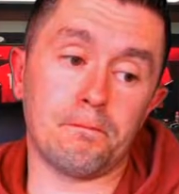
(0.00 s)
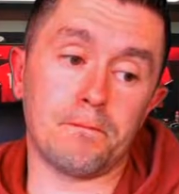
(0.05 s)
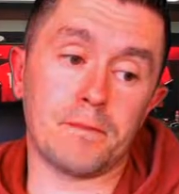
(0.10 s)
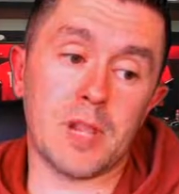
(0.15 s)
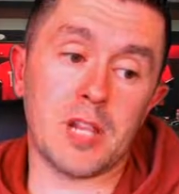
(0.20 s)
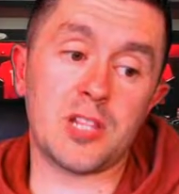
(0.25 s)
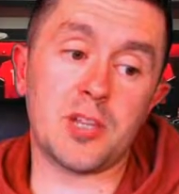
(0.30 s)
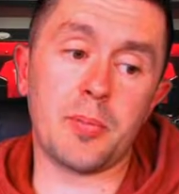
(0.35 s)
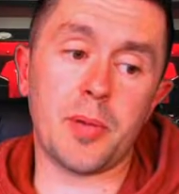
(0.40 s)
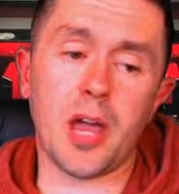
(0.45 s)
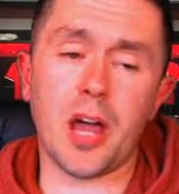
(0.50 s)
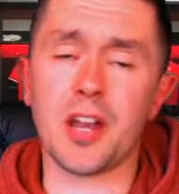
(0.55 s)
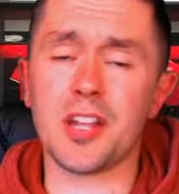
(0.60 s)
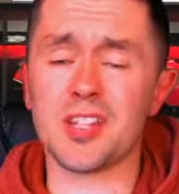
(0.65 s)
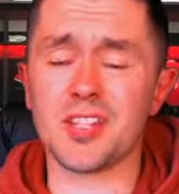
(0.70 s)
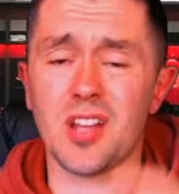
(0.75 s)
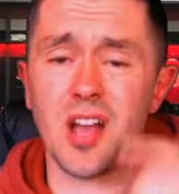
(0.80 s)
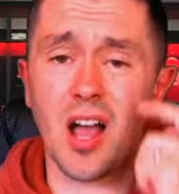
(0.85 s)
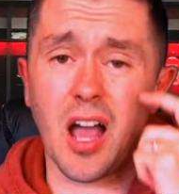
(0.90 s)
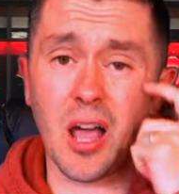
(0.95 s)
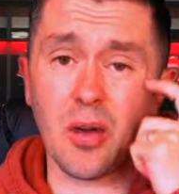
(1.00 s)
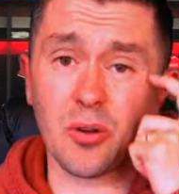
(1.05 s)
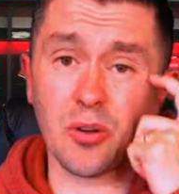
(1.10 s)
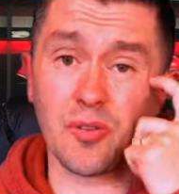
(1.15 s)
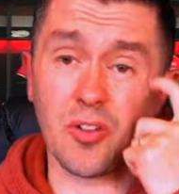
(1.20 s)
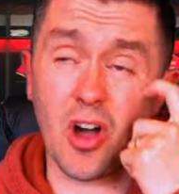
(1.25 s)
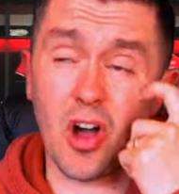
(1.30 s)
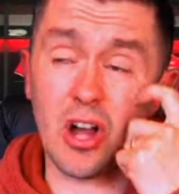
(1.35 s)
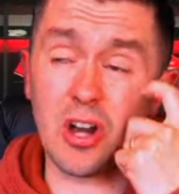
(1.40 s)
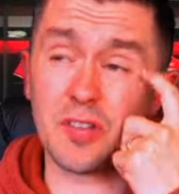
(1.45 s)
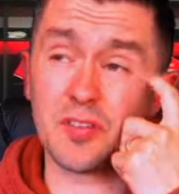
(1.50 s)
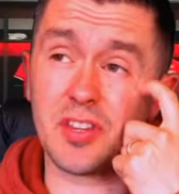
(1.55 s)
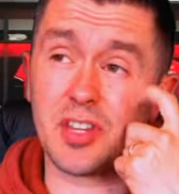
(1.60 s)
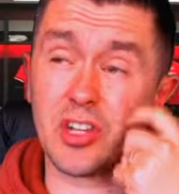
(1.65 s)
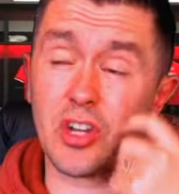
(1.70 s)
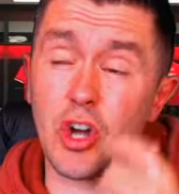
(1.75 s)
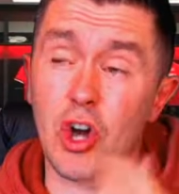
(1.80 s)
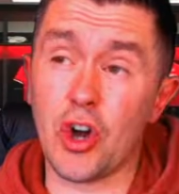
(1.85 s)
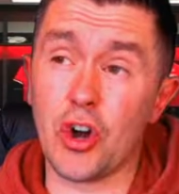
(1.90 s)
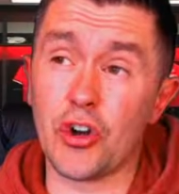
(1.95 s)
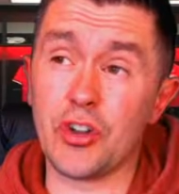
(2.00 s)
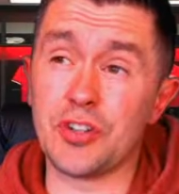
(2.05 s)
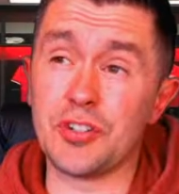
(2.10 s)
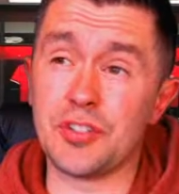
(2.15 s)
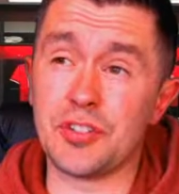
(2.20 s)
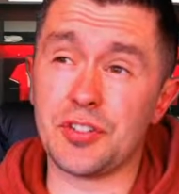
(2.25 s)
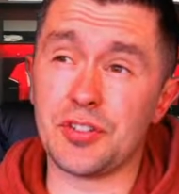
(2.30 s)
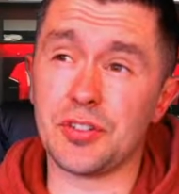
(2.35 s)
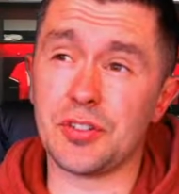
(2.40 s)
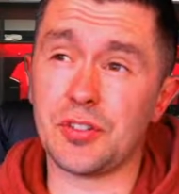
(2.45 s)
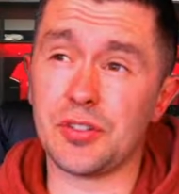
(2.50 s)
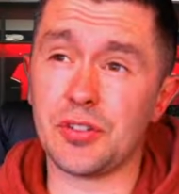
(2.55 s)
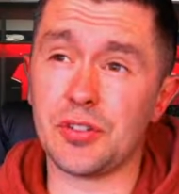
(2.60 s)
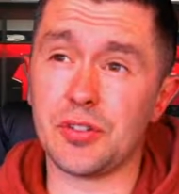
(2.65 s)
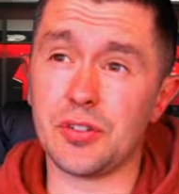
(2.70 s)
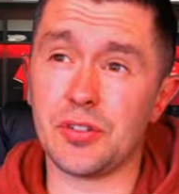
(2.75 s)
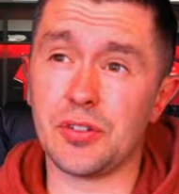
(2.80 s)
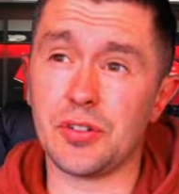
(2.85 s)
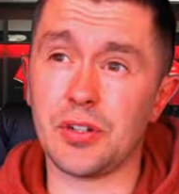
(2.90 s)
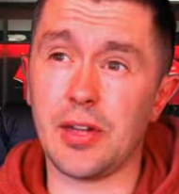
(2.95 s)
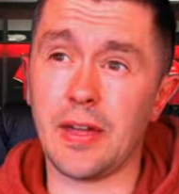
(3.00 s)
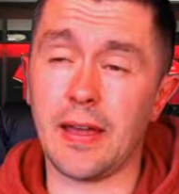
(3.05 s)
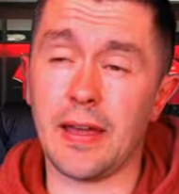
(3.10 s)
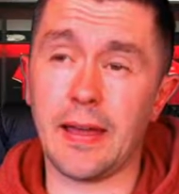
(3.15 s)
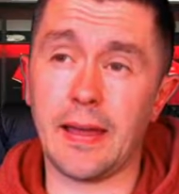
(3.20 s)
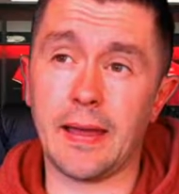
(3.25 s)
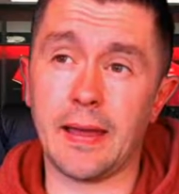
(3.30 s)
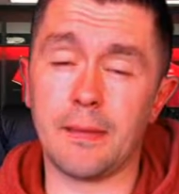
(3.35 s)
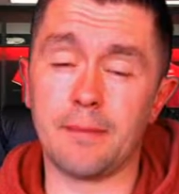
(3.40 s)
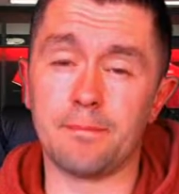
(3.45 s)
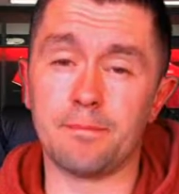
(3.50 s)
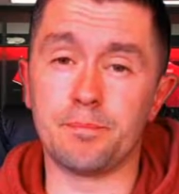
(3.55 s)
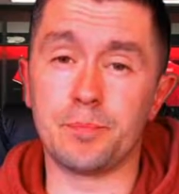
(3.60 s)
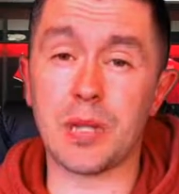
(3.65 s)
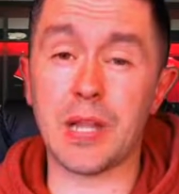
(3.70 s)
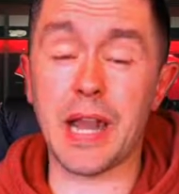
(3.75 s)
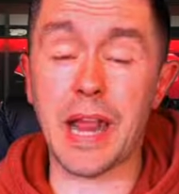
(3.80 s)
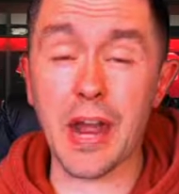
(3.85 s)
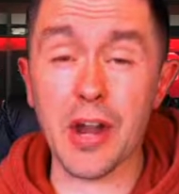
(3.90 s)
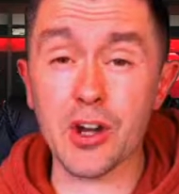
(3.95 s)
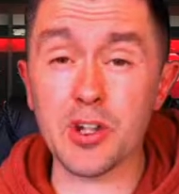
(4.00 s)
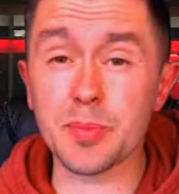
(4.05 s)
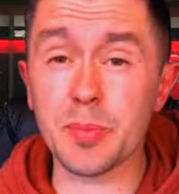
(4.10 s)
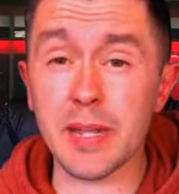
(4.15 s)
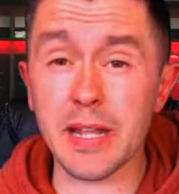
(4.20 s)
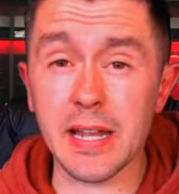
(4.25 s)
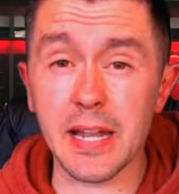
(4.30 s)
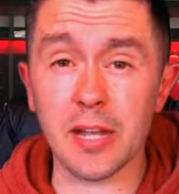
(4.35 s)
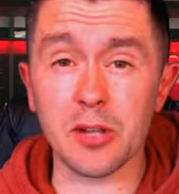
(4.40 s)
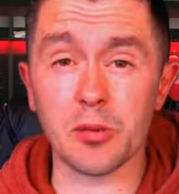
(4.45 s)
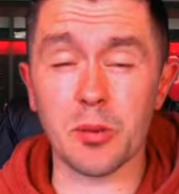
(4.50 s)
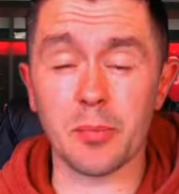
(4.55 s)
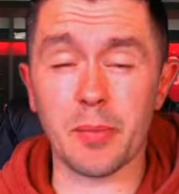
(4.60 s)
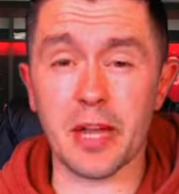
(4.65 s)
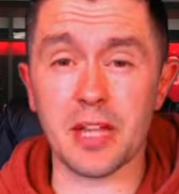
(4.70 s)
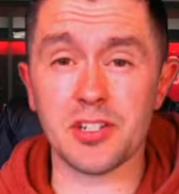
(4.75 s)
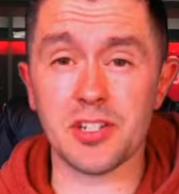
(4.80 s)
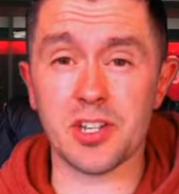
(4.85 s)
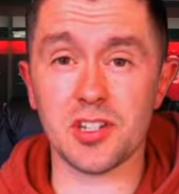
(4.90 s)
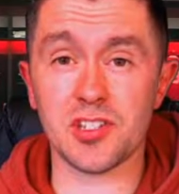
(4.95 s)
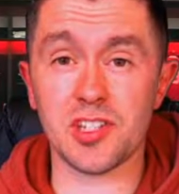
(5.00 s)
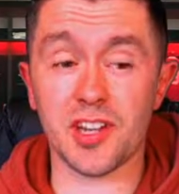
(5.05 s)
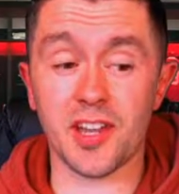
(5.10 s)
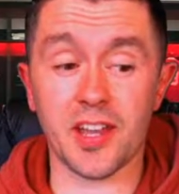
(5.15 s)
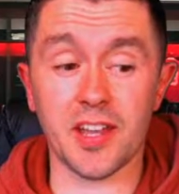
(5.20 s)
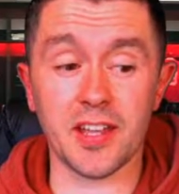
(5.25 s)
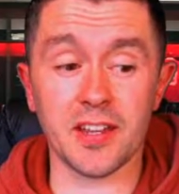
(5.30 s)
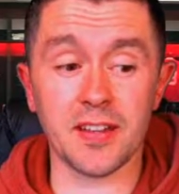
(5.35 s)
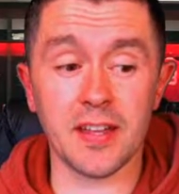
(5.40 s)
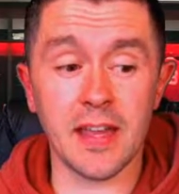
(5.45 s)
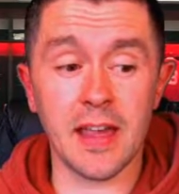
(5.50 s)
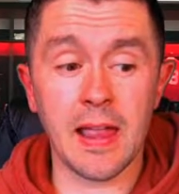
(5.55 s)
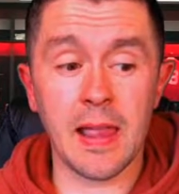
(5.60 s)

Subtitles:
To be honest, out of all of the current players being linked with Manchester United,